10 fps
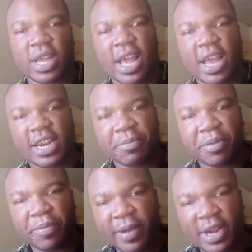And in
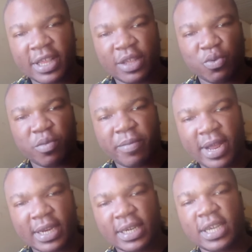preparing the
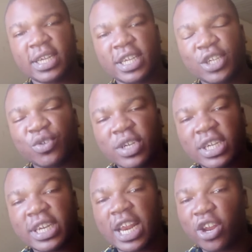woman, you
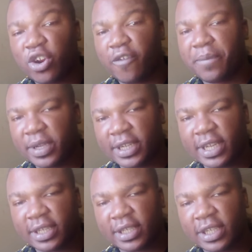need a lot of
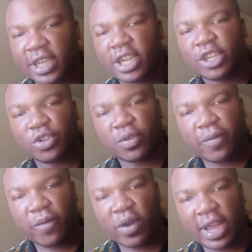patience. Don't
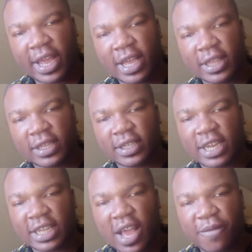forget
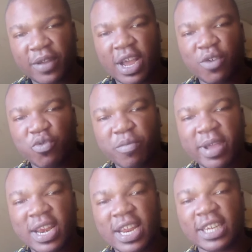that African
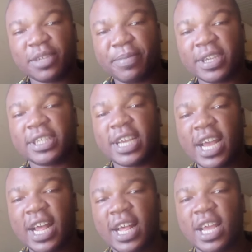women need
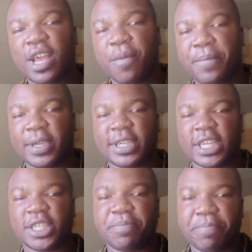special
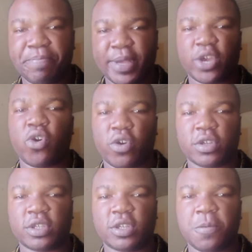patience
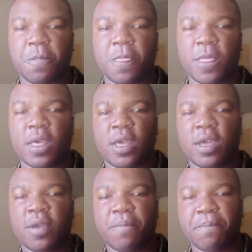because
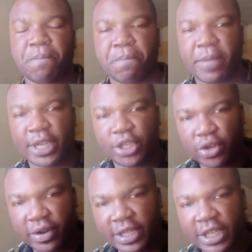
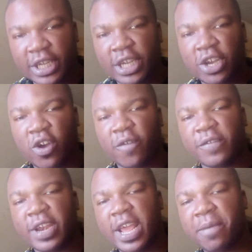majority
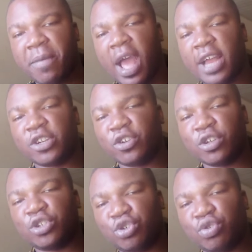of them had
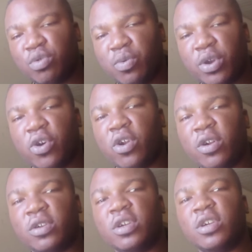gone through what we call